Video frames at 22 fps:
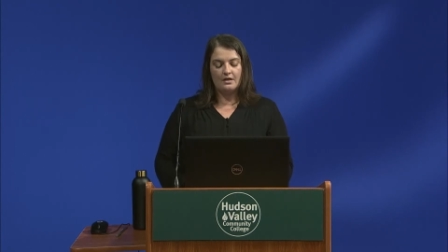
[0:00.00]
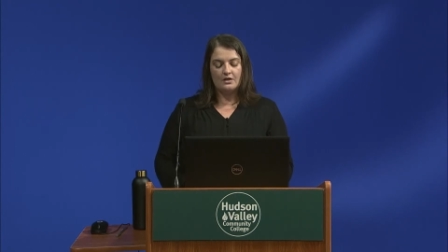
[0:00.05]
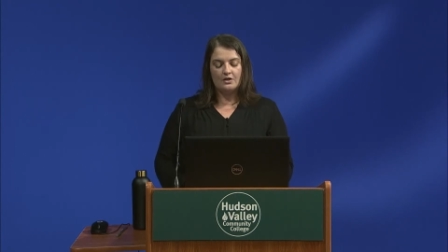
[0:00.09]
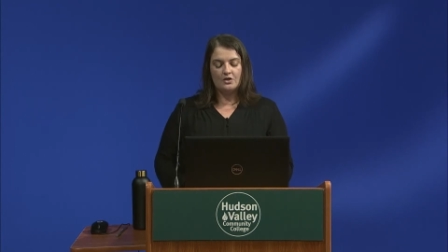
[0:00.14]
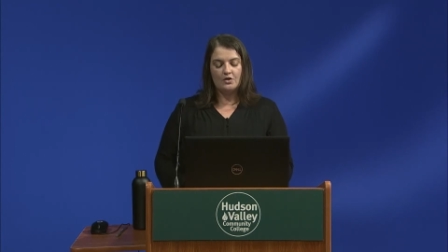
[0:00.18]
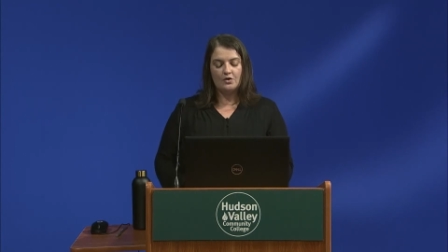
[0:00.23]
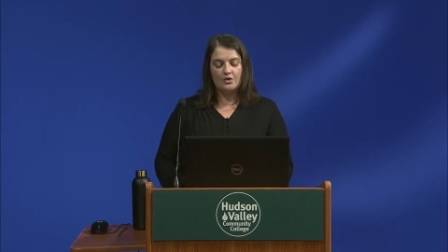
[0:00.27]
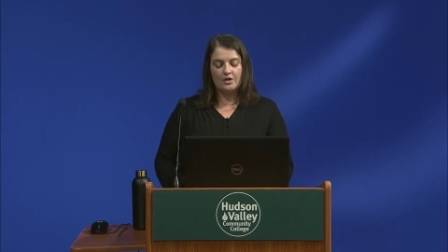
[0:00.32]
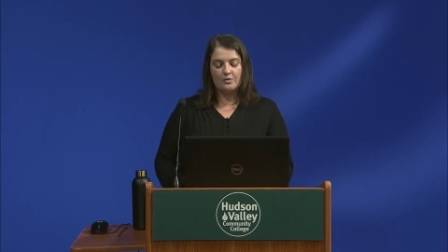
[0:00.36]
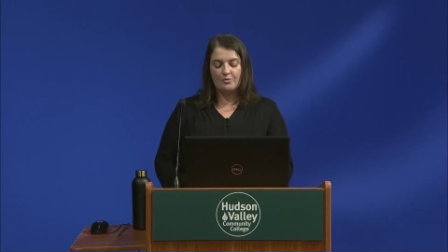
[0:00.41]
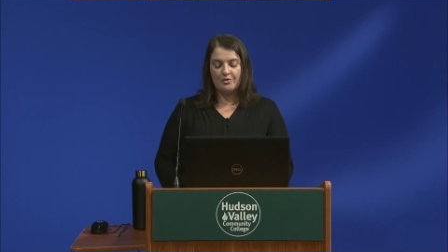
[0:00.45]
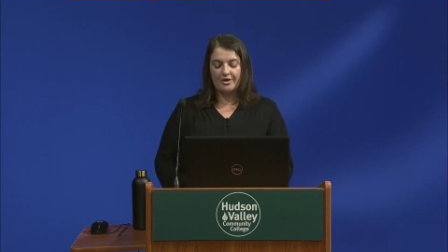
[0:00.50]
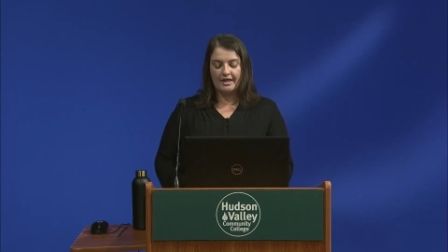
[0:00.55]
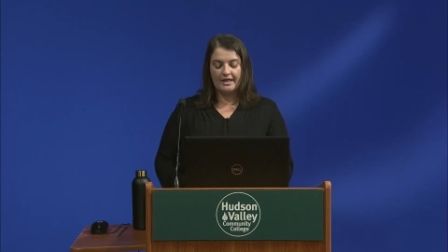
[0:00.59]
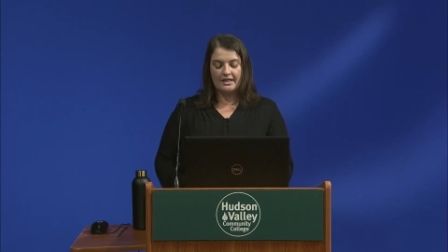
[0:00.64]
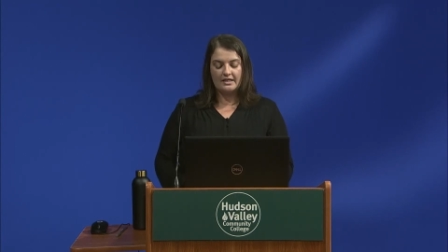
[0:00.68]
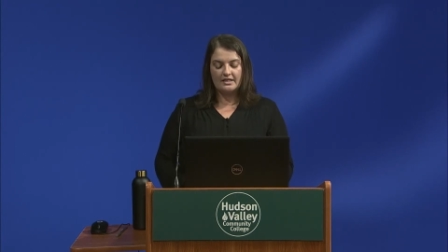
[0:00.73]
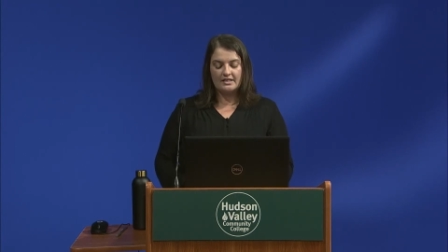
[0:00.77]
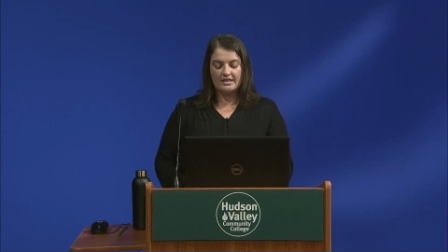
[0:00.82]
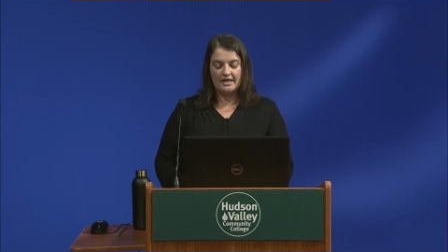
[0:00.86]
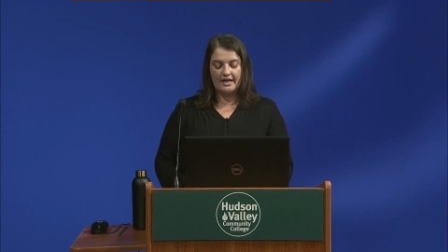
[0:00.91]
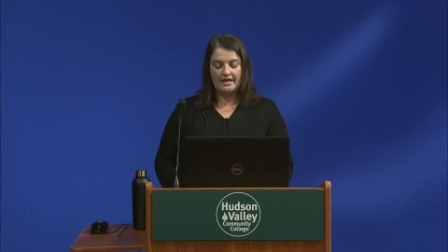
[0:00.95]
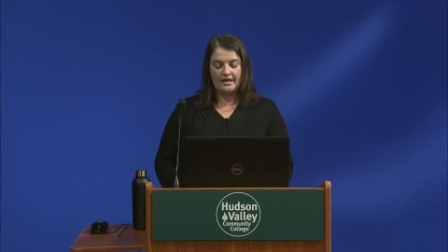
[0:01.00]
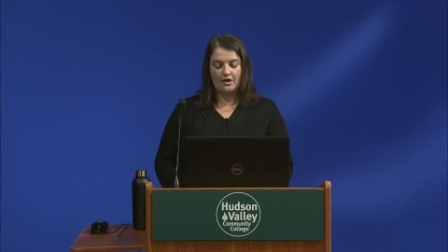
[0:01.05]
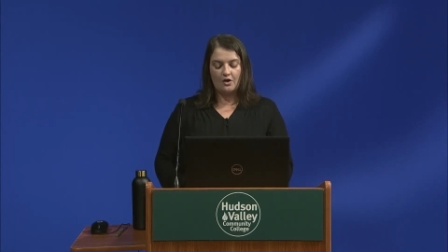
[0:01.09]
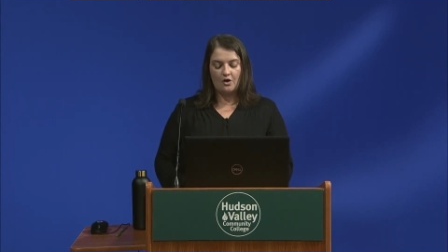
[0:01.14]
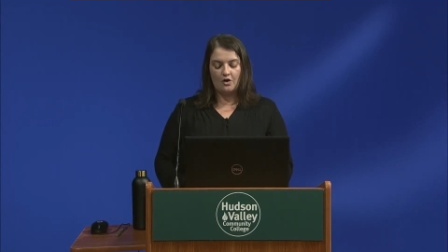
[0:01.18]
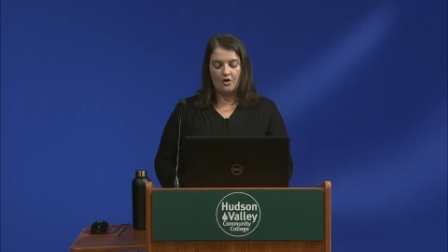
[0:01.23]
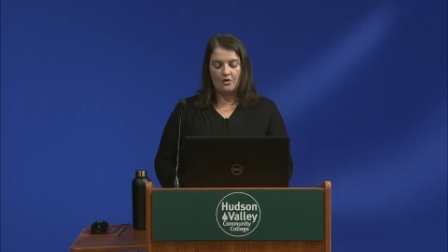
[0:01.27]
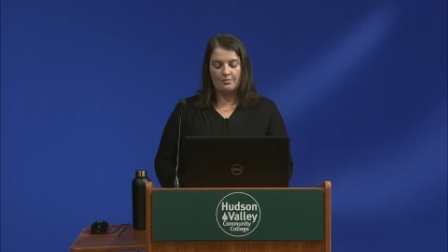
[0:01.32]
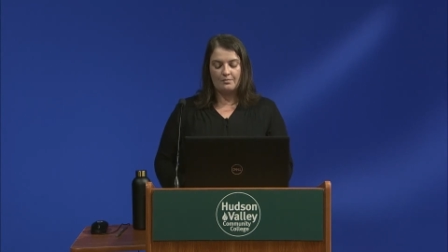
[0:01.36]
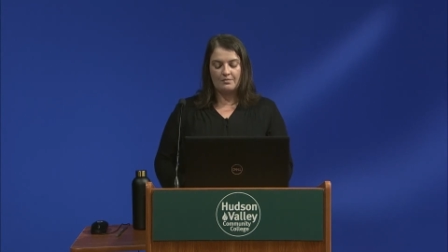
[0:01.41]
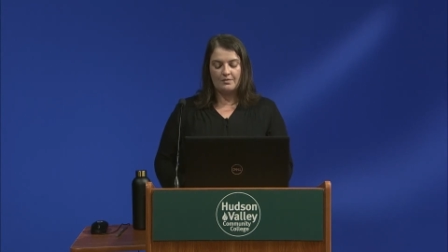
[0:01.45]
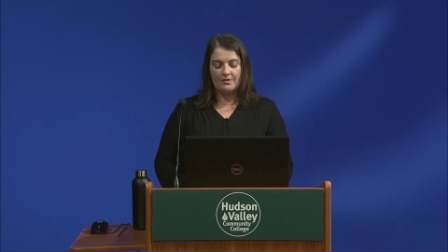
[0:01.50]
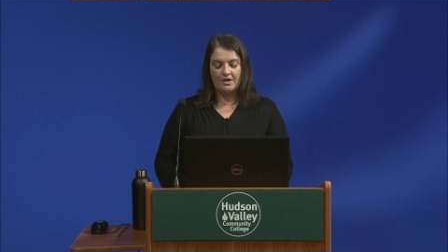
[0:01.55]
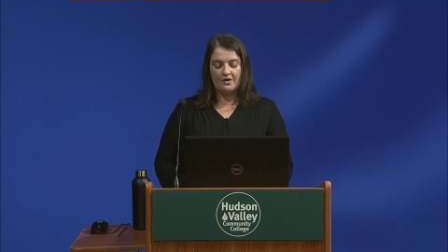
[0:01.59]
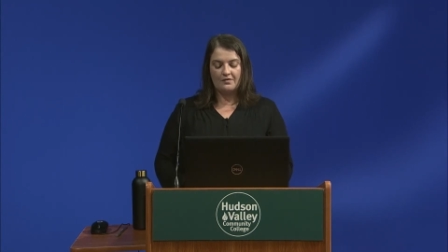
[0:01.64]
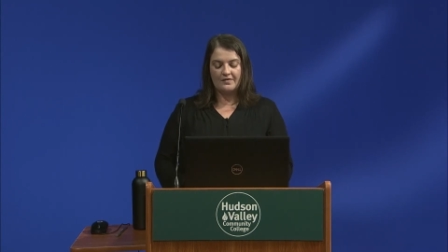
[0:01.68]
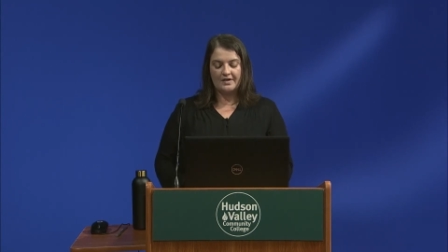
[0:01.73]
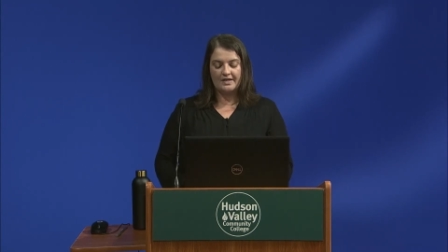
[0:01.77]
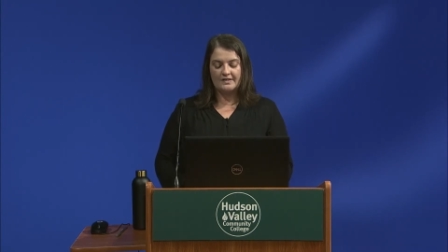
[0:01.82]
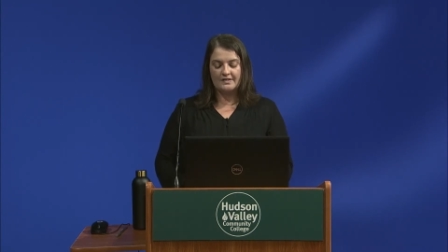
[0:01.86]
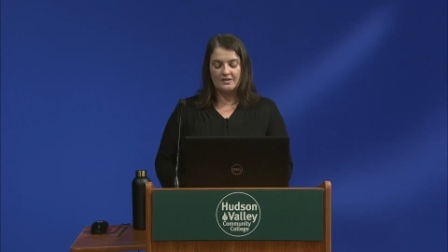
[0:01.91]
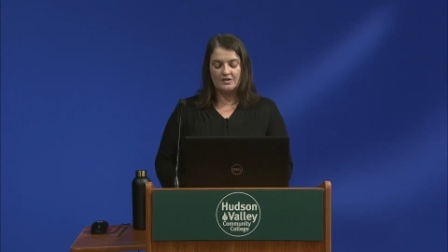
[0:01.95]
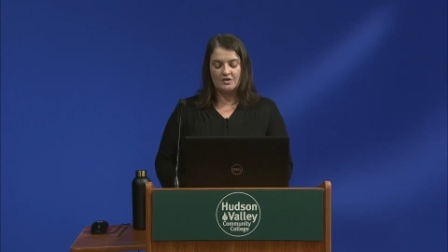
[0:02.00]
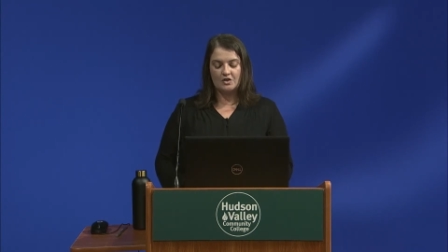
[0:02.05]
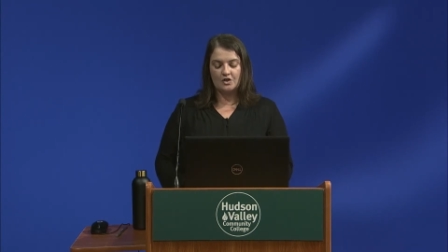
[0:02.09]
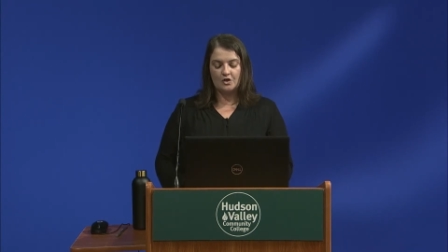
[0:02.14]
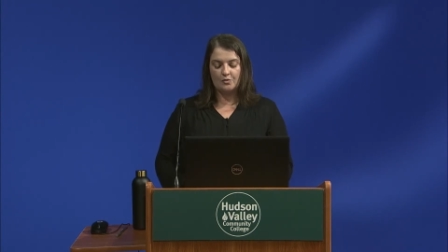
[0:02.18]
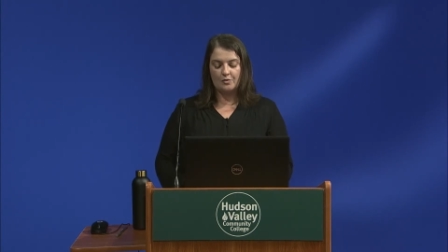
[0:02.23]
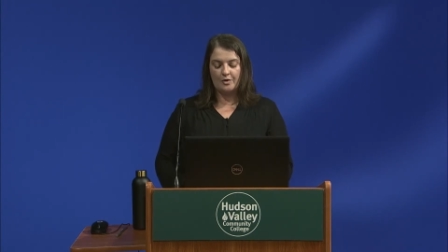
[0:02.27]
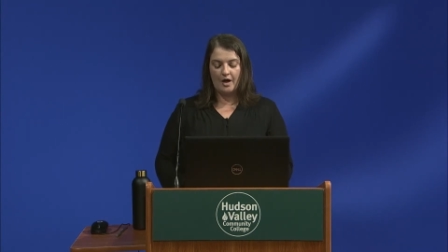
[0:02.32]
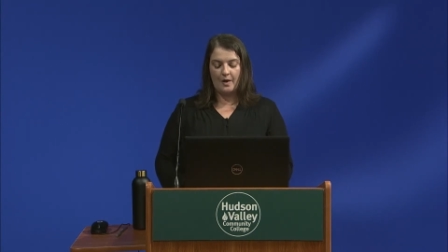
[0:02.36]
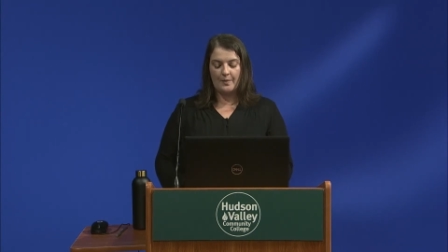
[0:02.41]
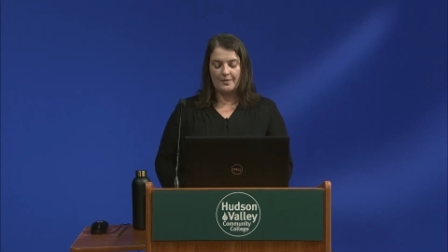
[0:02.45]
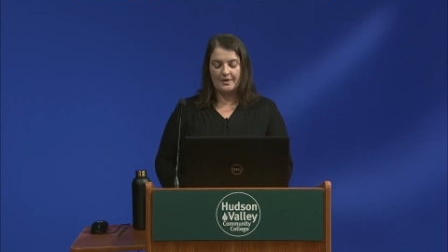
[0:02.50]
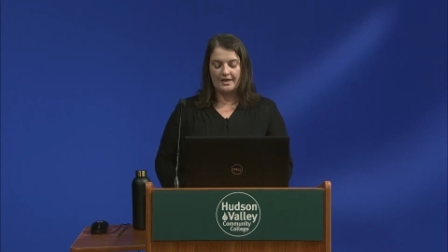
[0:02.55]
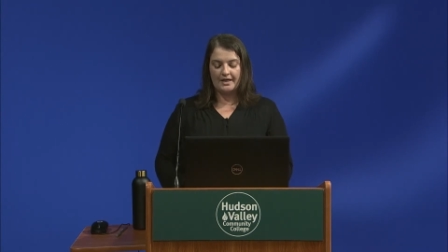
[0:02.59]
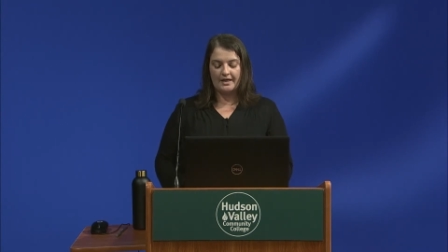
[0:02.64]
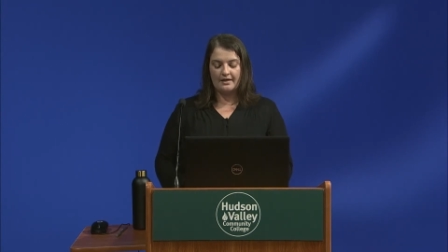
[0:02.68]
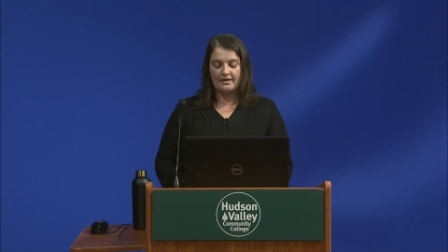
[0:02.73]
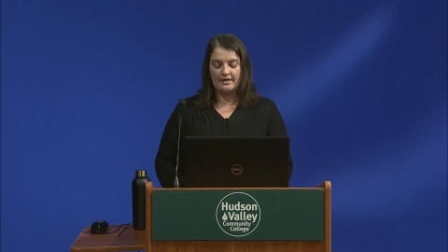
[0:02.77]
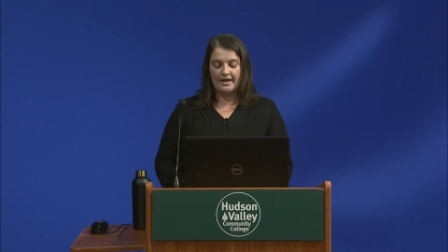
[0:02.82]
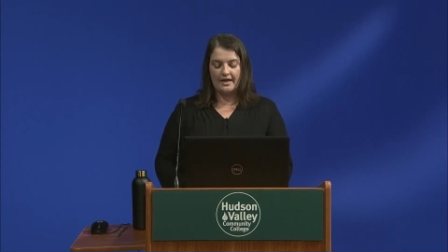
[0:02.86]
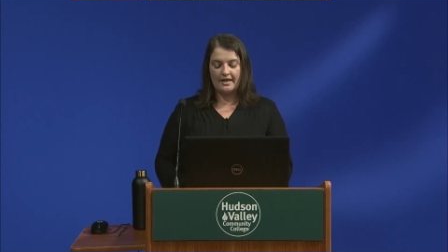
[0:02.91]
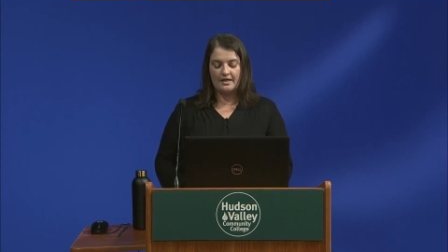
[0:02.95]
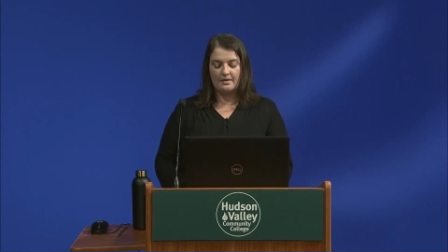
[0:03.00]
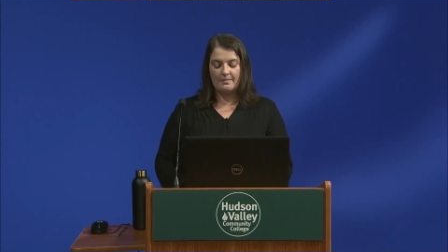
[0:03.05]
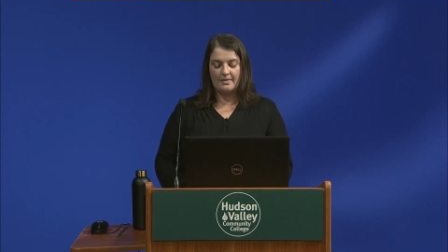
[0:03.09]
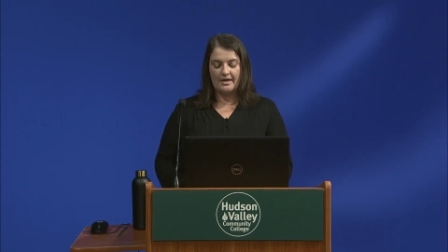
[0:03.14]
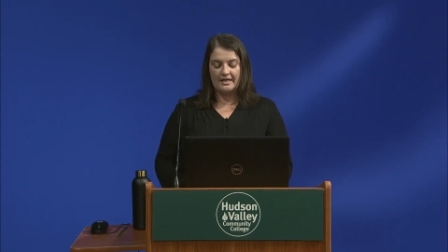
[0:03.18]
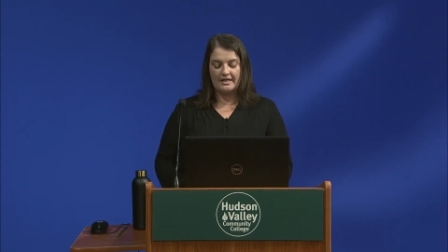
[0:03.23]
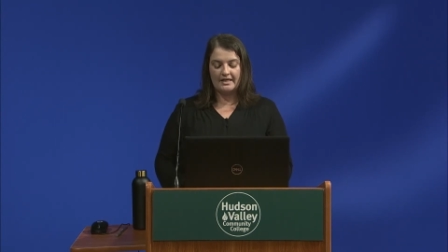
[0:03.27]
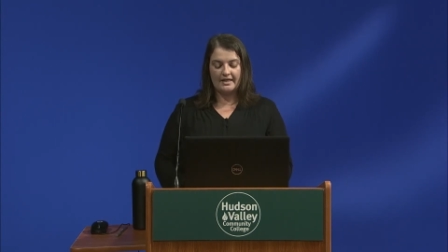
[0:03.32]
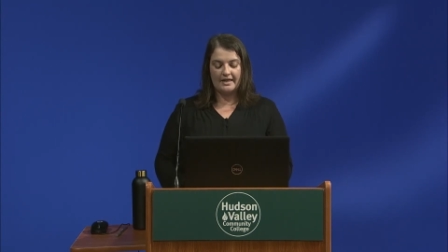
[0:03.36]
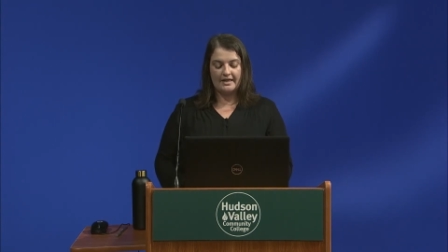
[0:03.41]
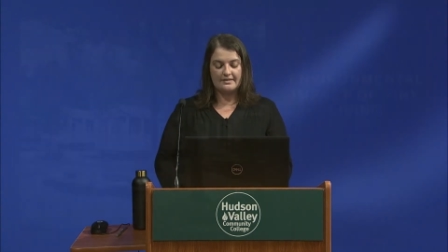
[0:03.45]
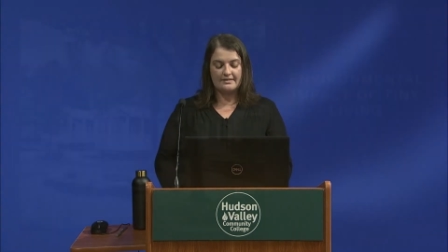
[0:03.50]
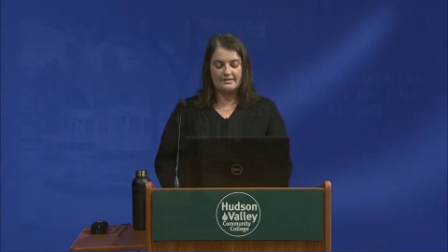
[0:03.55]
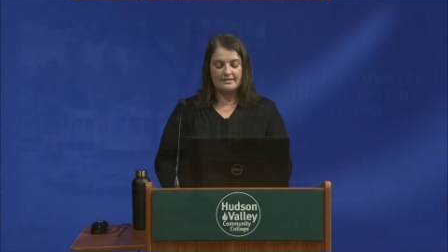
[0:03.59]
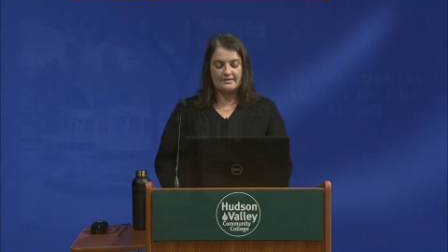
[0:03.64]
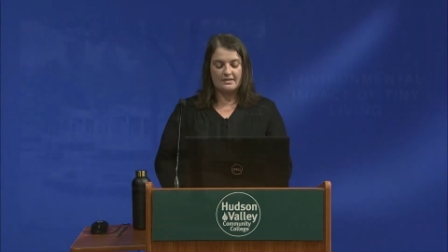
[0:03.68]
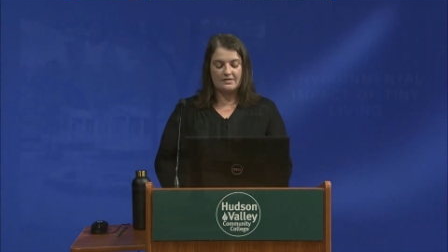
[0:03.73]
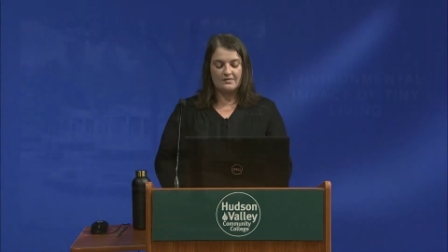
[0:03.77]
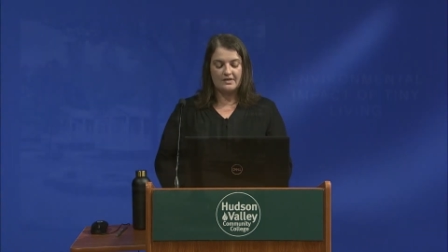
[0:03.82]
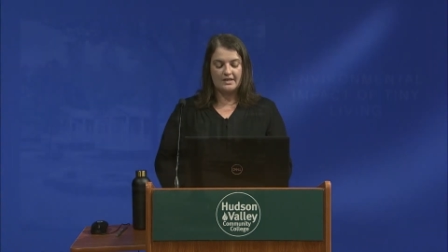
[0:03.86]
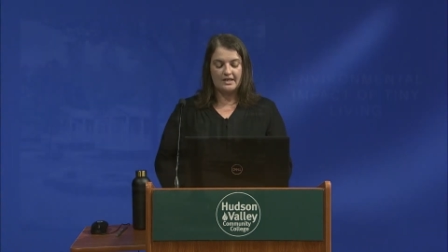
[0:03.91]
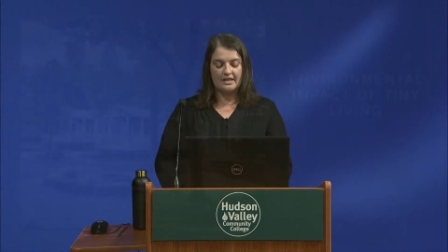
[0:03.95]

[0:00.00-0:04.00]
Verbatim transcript: You can bring in a tiny home, affix it to your property, and in many cases even